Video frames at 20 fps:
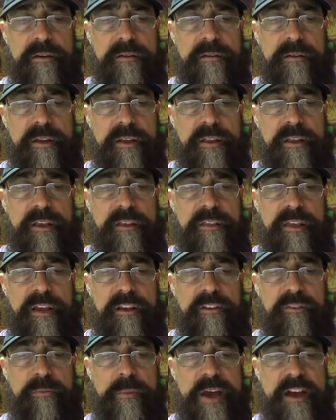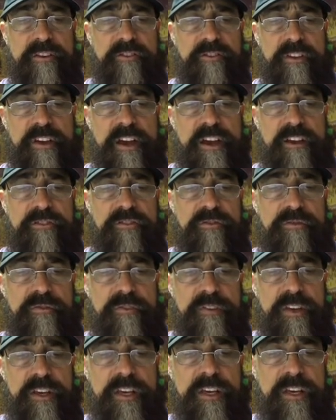and I think it's
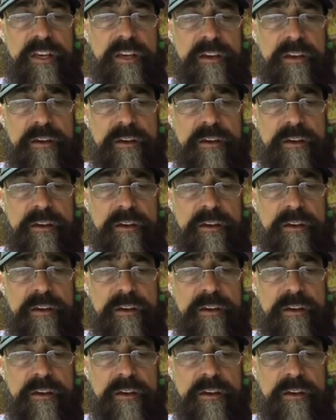/VSUY,